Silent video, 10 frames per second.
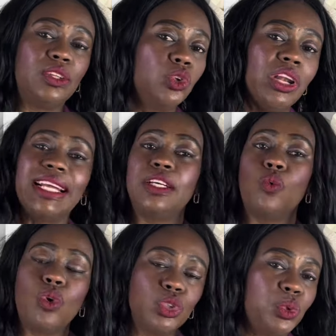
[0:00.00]
the
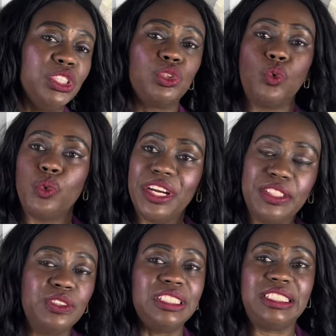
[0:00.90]
ones we used to wear
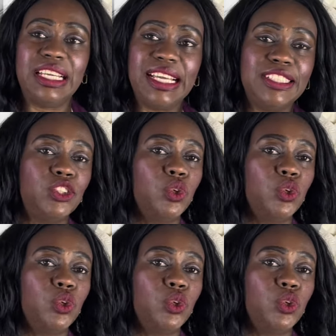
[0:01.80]
those days,